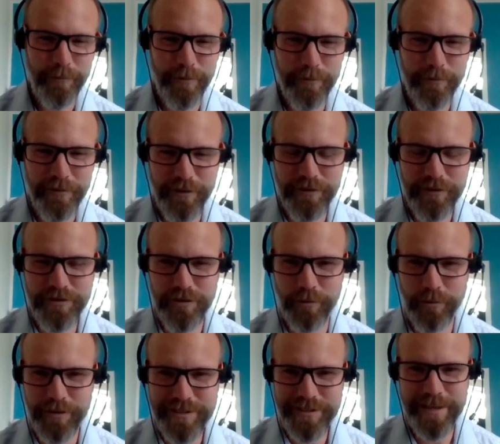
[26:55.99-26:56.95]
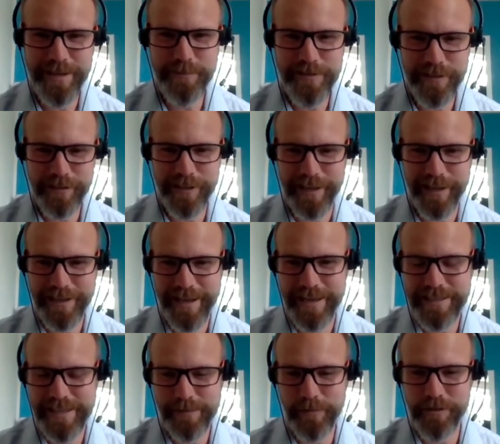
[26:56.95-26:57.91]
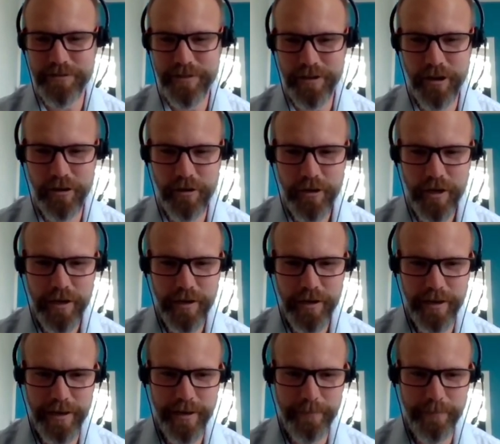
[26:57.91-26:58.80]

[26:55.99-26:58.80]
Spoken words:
we first saw what teams looked like 18 months ago.